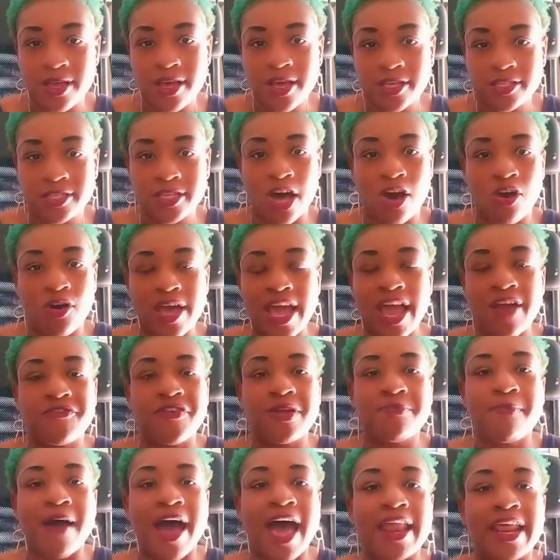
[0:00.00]
So
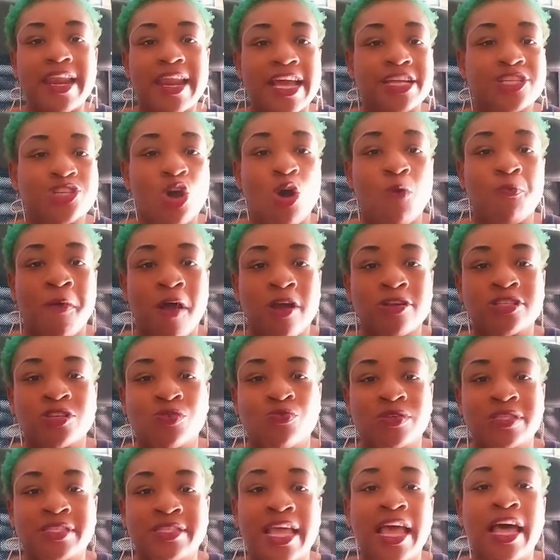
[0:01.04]
everybody that your person
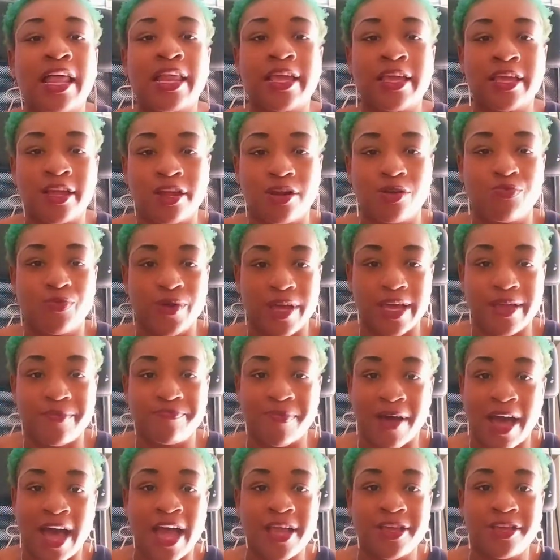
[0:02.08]
was dealing here with
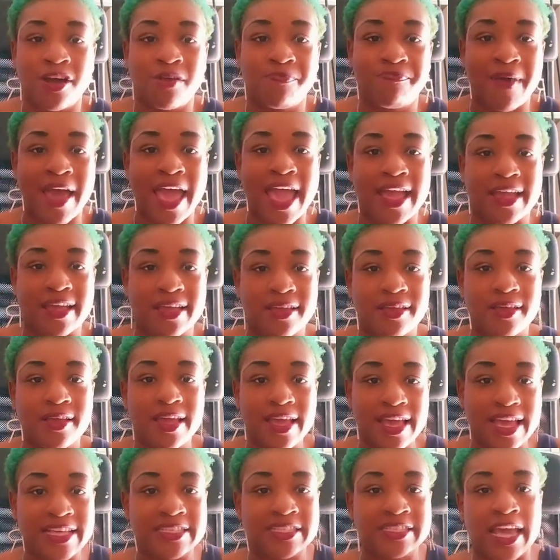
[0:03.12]
behind your back
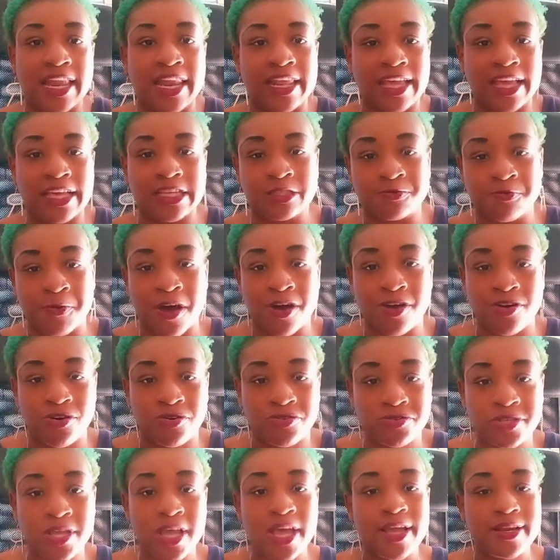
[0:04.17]
is getting
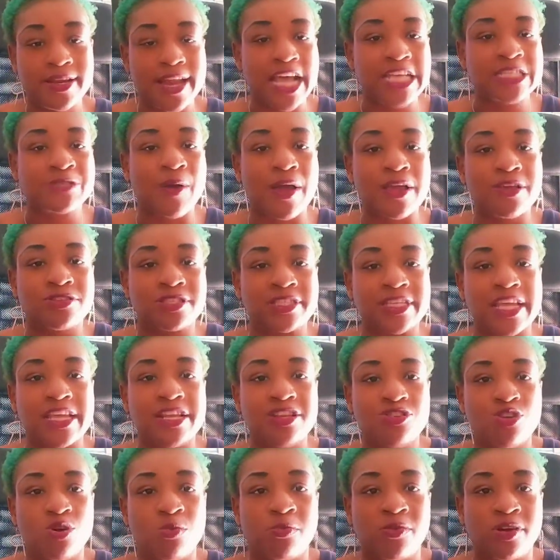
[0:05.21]
exposed. That's why you see
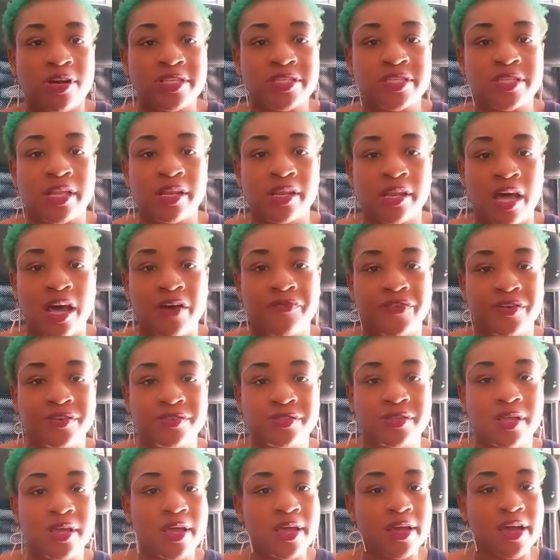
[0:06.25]
numerous
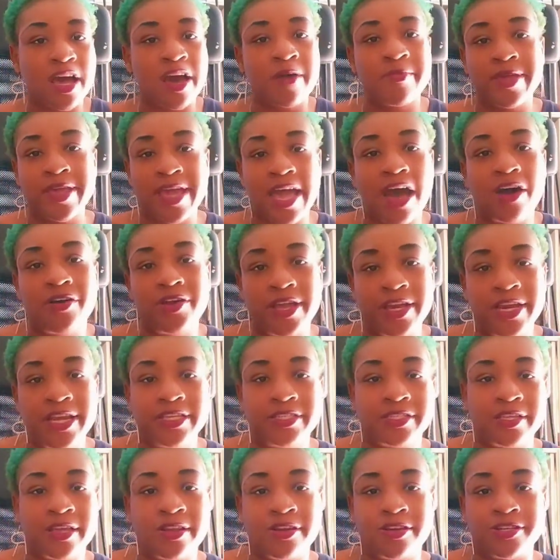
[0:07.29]
lovers coming out in
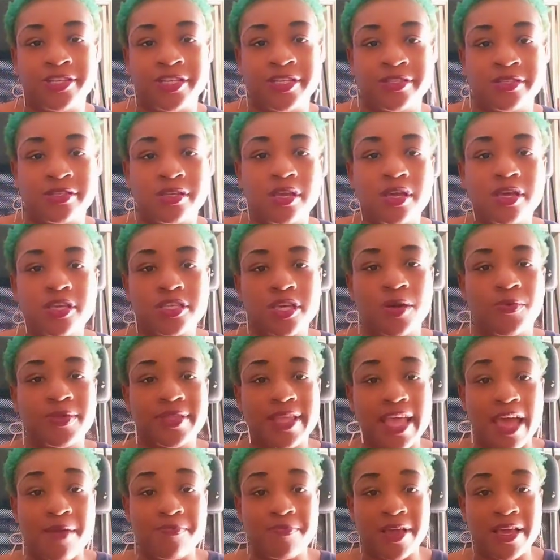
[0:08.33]
these energies. So with
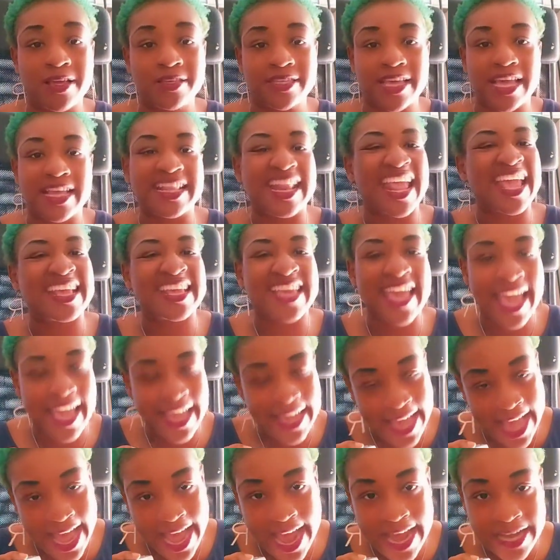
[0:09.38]
that being said, they can't
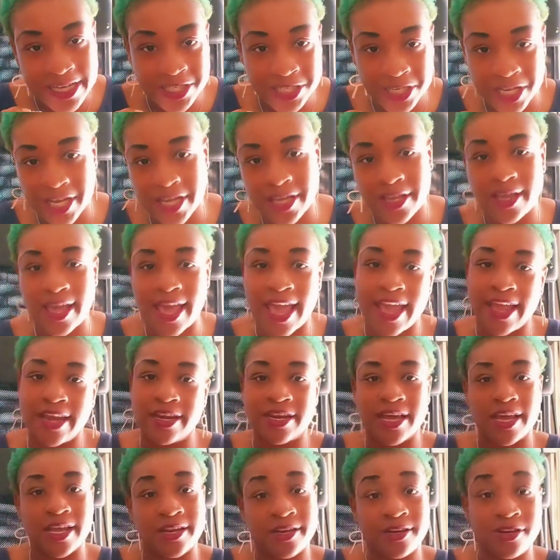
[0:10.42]
hide shit. Ain't
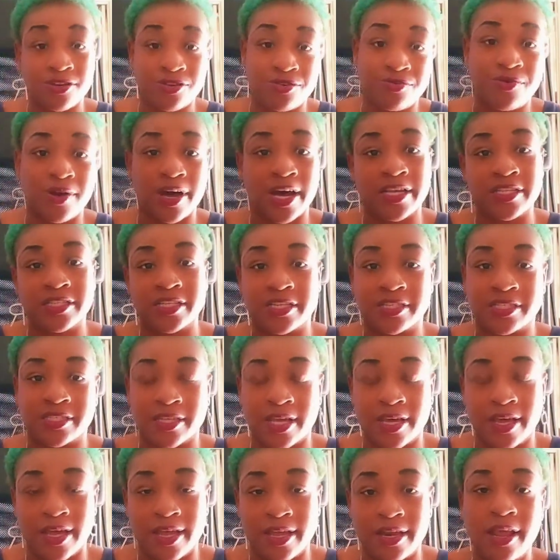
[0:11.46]
nothing new under the
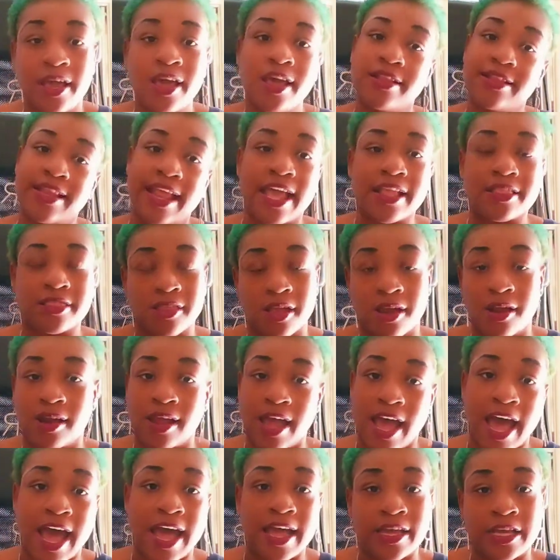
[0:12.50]
sun. That third
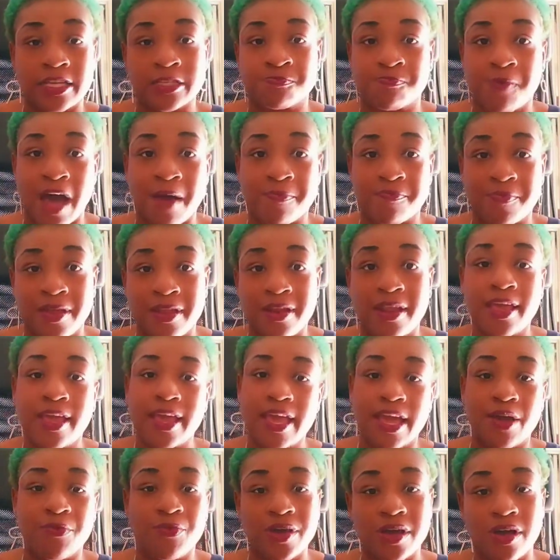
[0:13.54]
eye is popping
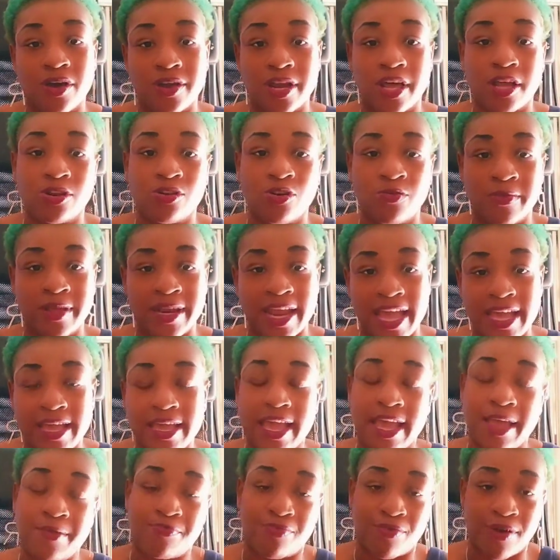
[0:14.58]
and we're going to illuminate
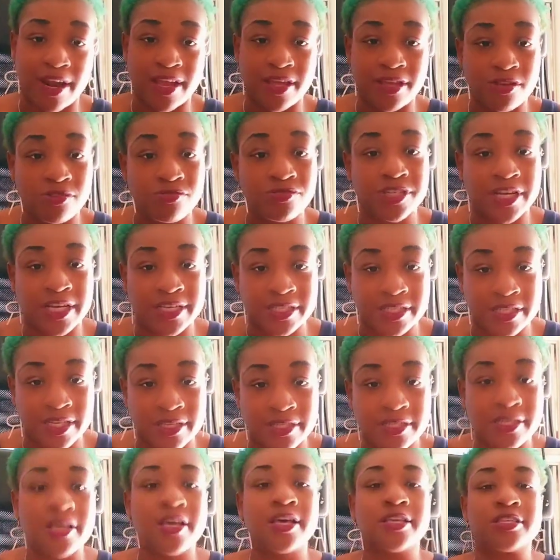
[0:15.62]
and bring you
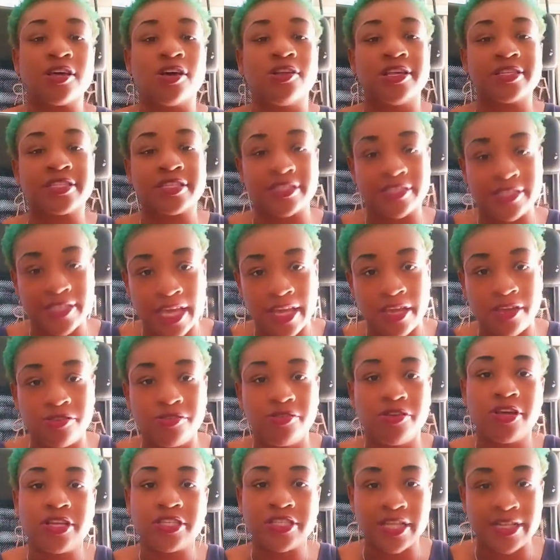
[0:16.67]
justice. So let's
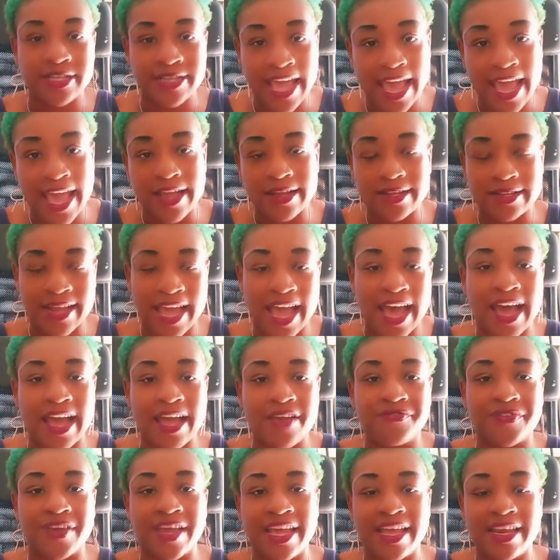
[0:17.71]
continue to
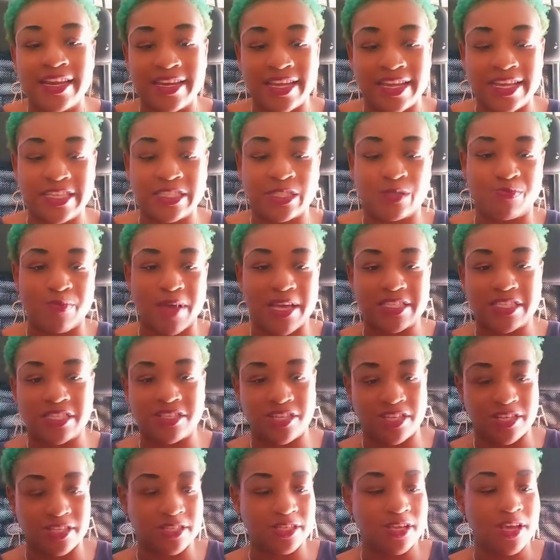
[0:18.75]
dive in these
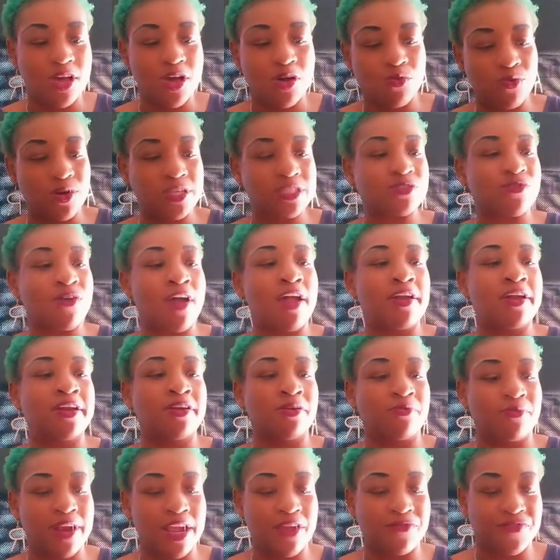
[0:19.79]
messages. What's crying the
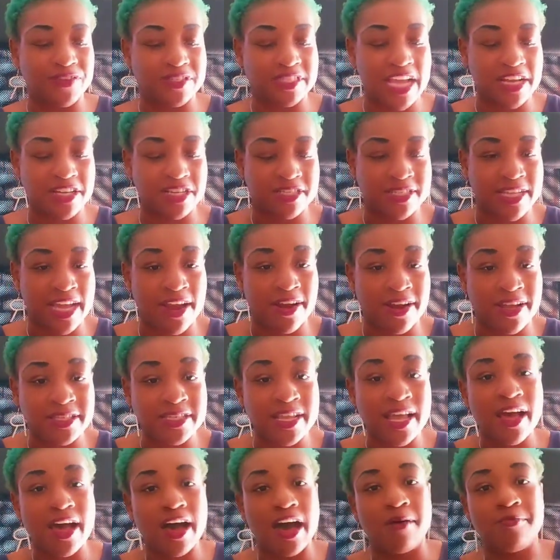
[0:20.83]
reef for Sagittarius?
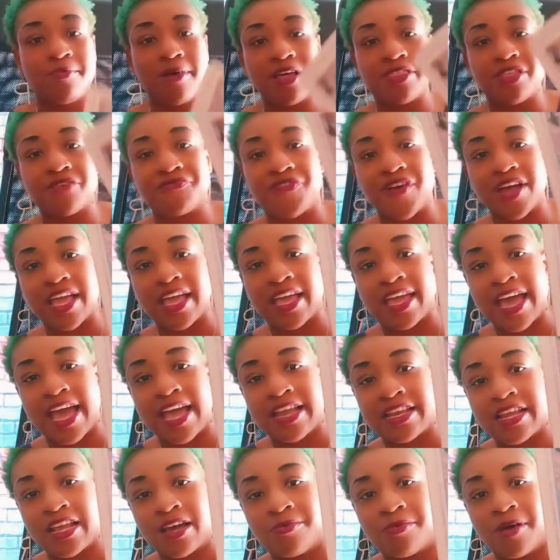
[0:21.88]
A motherfucking
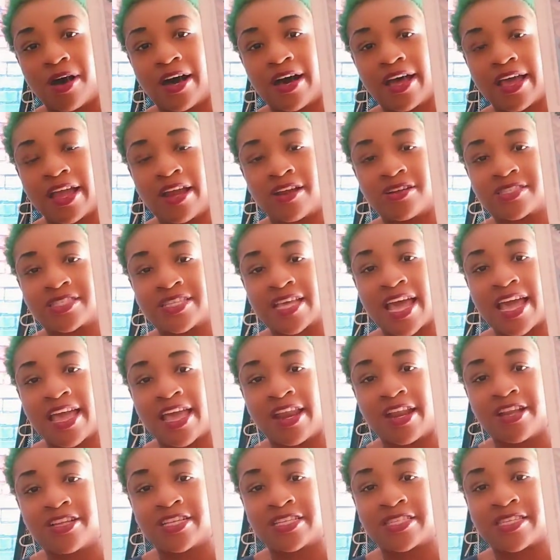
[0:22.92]
goddamn uh, air sign
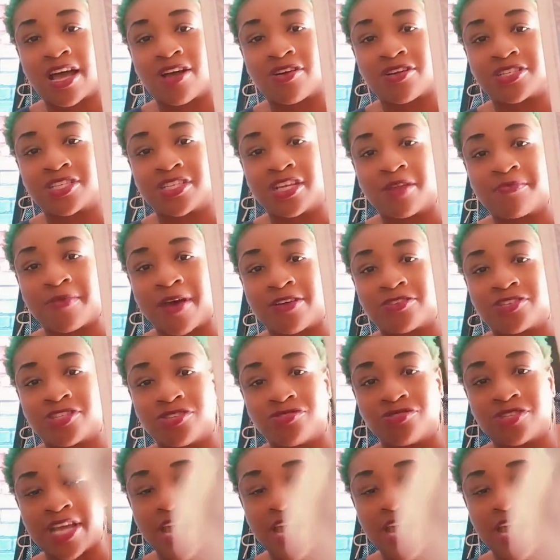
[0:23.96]
energy talking shit about you,